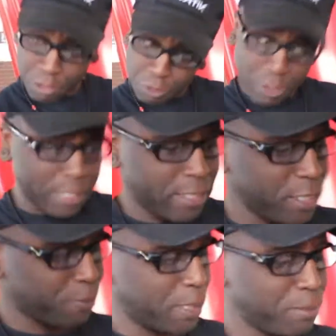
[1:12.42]
try
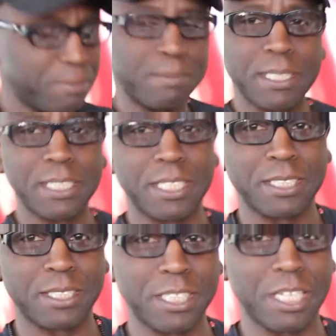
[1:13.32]
this one
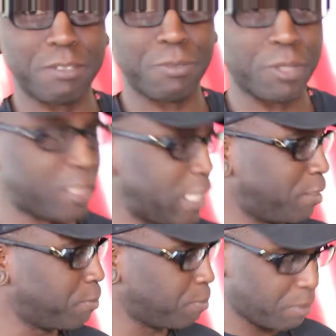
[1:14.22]
and see how it works
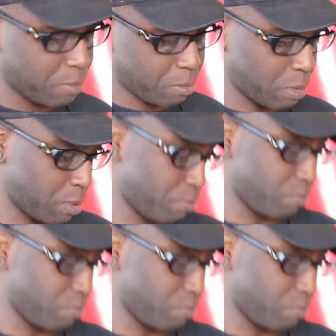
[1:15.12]
out. And